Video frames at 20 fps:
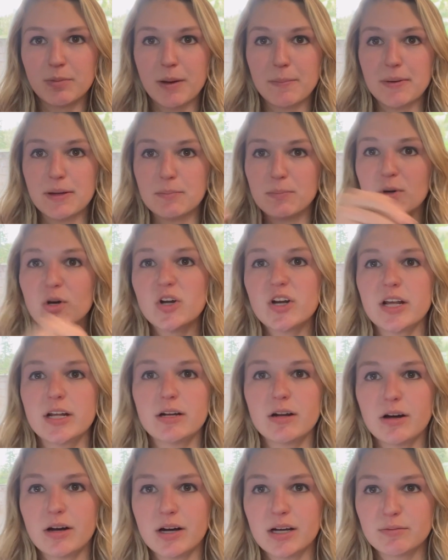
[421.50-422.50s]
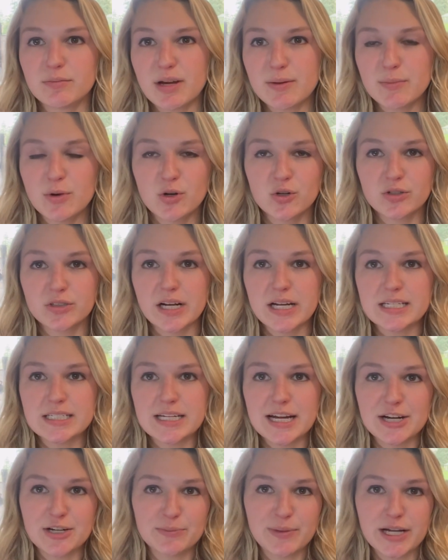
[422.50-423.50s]
pump and put it on my
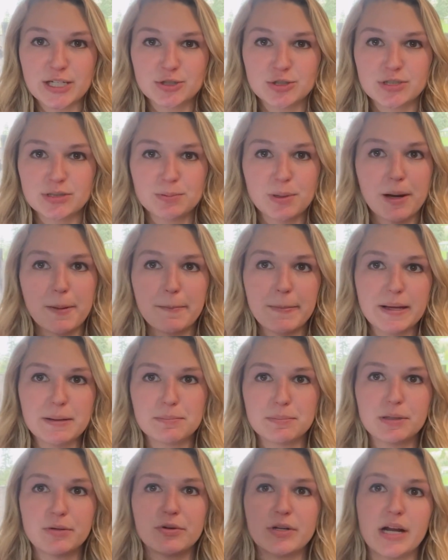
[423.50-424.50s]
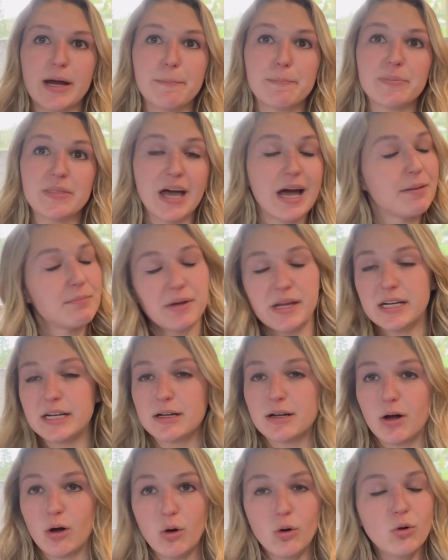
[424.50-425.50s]
motorized air mattress pump and blew it up. That made
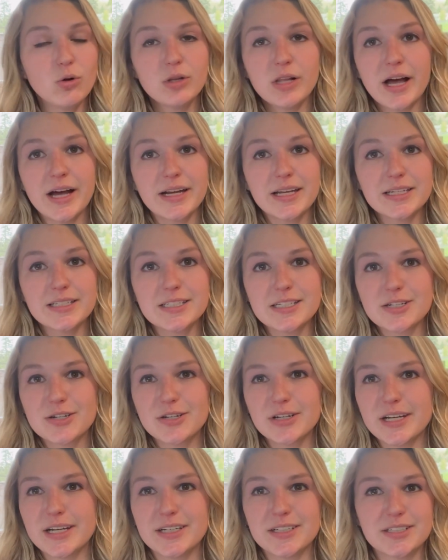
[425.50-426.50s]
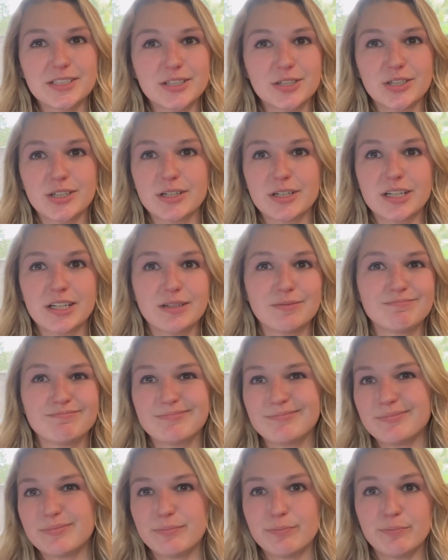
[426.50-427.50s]
it a whole lot easier. It took
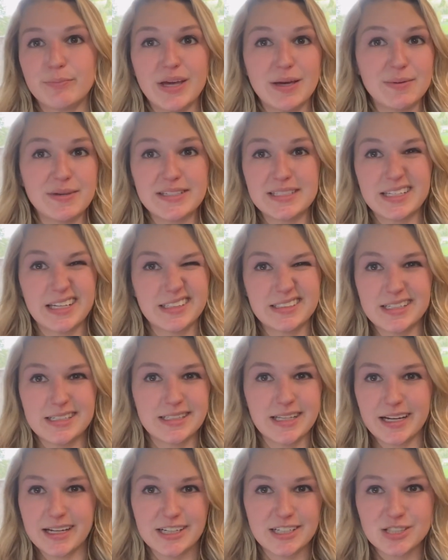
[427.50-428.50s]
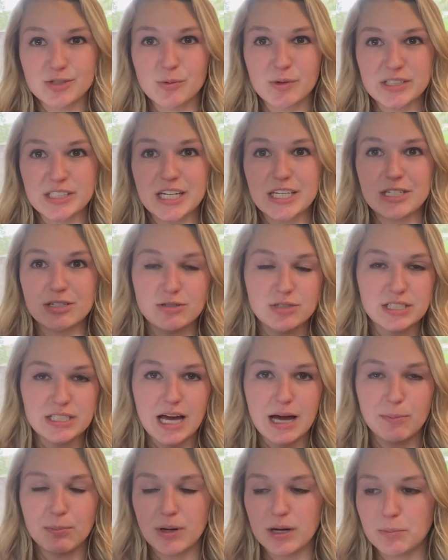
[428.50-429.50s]
maybe 60 seconds once I used
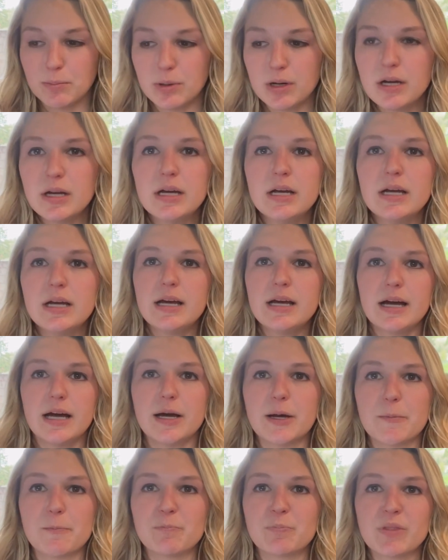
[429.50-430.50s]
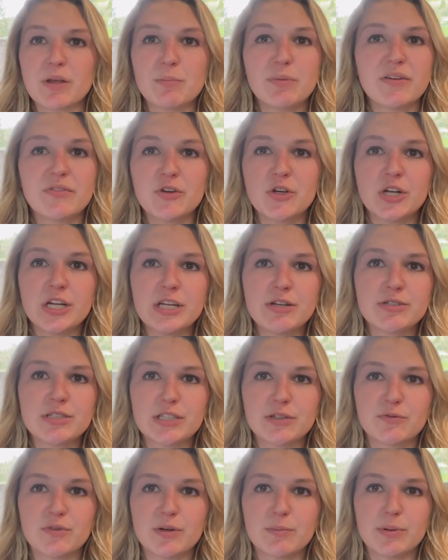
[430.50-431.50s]
that pump. But if you're gonna use
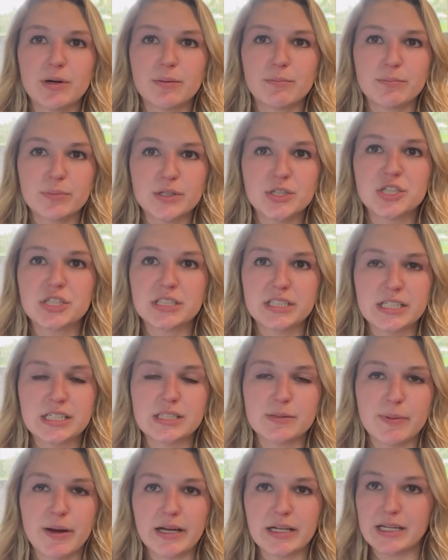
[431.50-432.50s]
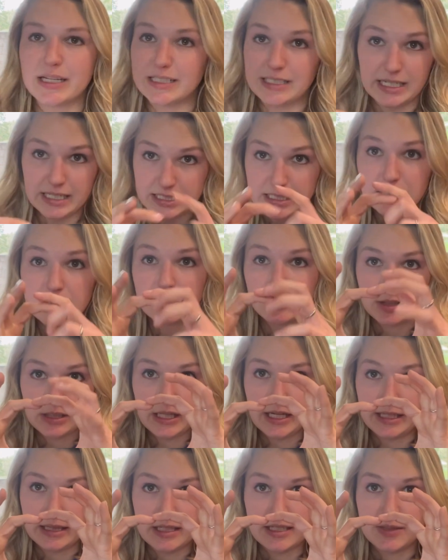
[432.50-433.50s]
their foot pump, just expect, it's literally
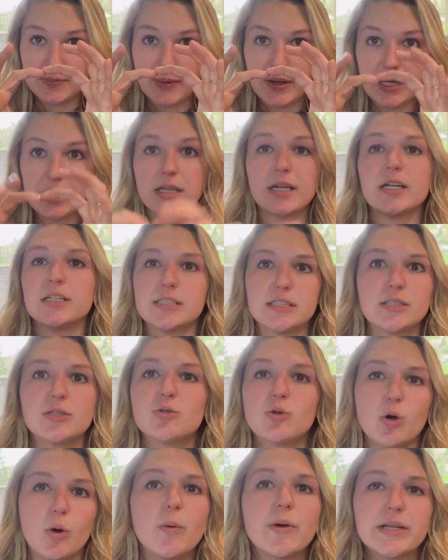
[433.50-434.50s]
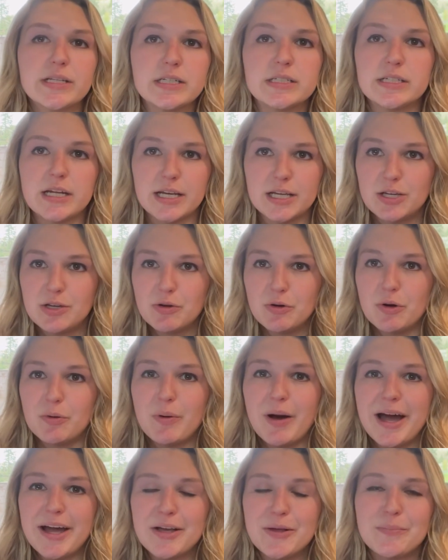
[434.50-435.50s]
like this big. It's going to take you a
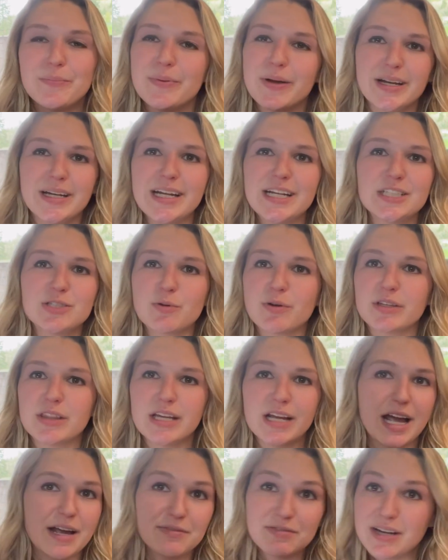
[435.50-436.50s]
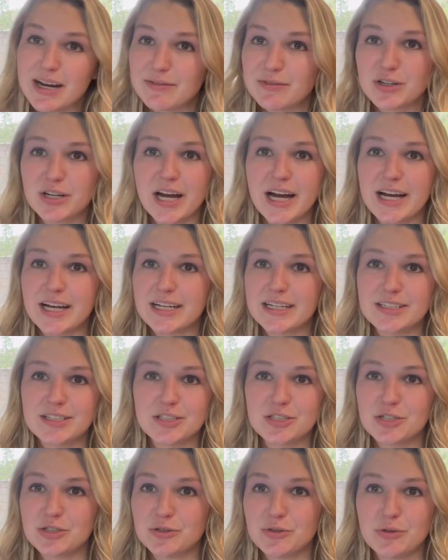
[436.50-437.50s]
while, but it's worth it. I've never had
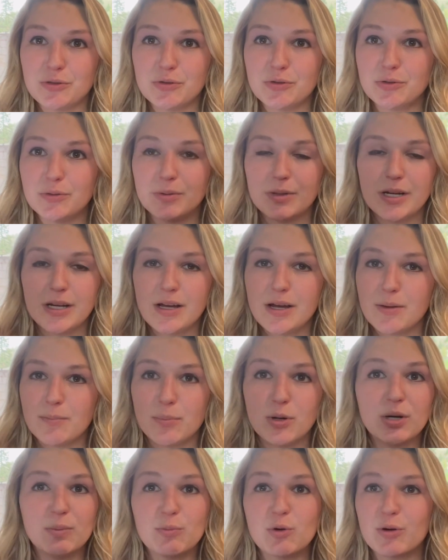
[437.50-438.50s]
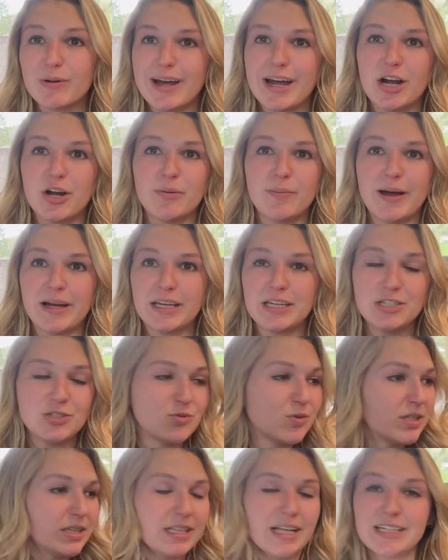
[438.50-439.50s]
to put more air back
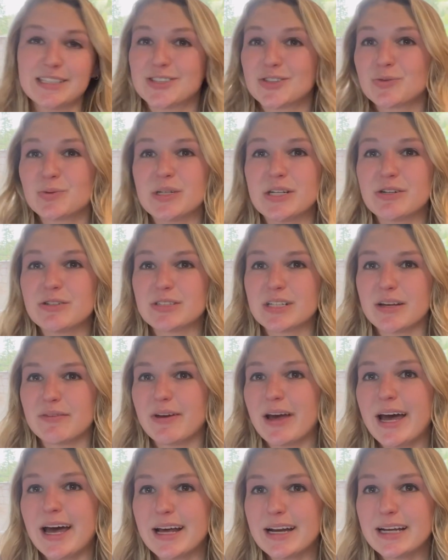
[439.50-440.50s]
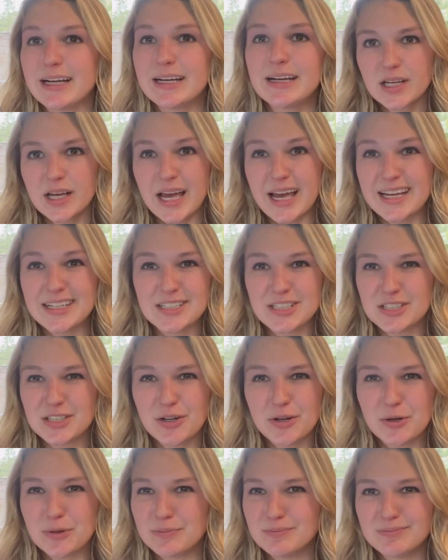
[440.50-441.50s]
into it in the last 3 years I've had it. And
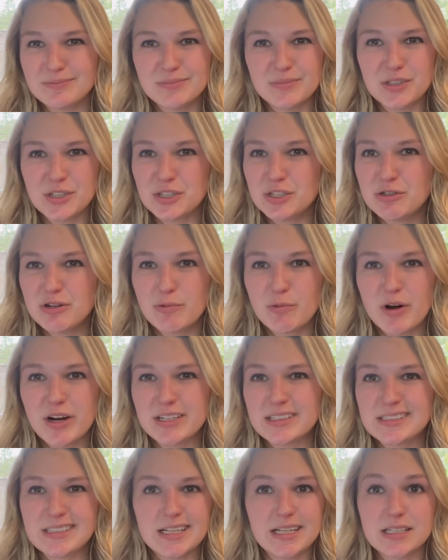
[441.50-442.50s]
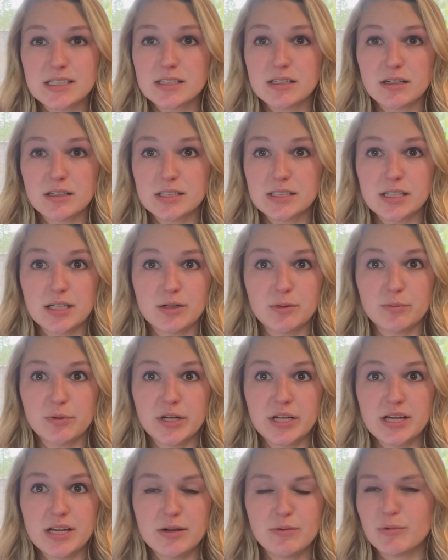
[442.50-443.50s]
so you do it once, and as long as I don't
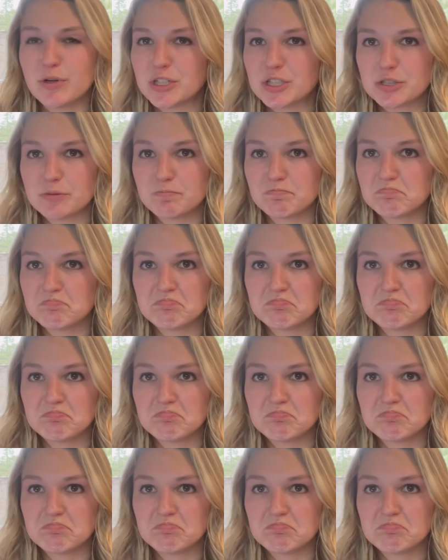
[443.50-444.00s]
break it, which